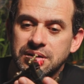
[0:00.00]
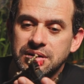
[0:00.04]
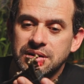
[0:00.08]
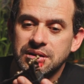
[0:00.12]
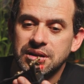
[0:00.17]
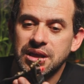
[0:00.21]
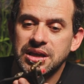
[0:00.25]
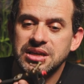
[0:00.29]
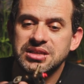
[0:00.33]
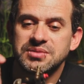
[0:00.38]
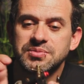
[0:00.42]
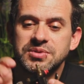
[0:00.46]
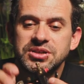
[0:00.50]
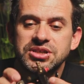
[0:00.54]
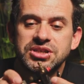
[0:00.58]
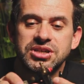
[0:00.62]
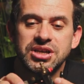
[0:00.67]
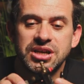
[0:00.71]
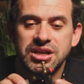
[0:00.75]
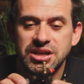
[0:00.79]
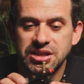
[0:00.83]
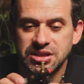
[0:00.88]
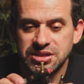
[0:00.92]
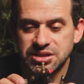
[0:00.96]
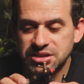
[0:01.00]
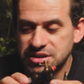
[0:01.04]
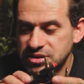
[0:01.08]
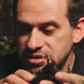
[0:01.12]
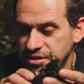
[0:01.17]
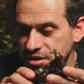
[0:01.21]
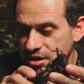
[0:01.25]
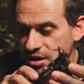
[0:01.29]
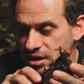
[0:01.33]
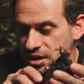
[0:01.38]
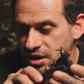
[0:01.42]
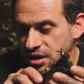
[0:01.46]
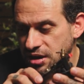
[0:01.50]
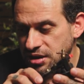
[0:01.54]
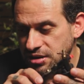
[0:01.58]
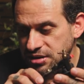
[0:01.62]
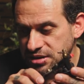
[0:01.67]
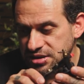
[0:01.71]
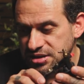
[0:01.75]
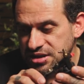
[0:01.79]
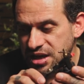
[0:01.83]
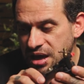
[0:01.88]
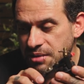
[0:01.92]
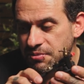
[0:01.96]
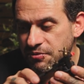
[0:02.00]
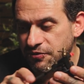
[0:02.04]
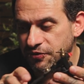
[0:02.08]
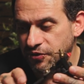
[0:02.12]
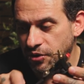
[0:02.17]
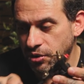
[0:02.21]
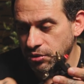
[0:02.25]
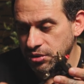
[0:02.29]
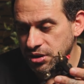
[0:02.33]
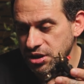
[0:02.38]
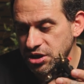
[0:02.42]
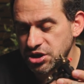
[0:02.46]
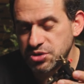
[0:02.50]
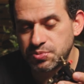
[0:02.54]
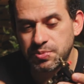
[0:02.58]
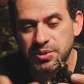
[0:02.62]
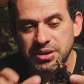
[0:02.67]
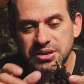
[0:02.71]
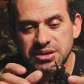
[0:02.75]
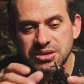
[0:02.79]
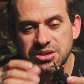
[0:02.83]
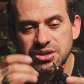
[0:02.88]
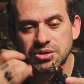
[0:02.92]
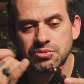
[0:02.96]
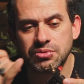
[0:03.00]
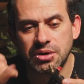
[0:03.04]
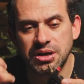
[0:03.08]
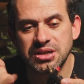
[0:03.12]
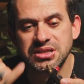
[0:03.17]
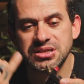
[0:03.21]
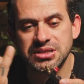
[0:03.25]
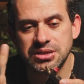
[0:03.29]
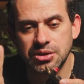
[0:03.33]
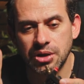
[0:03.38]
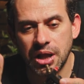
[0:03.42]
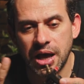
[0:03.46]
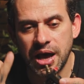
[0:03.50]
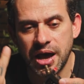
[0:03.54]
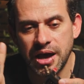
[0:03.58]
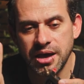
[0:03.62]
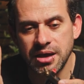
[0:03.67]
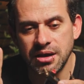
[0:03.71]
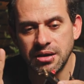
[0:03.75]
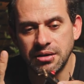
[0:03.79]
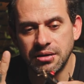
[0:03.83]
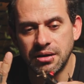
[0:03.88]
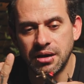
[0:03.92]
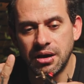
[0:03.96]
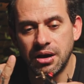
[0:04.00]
This machine is the same voltage, but she runs a little higher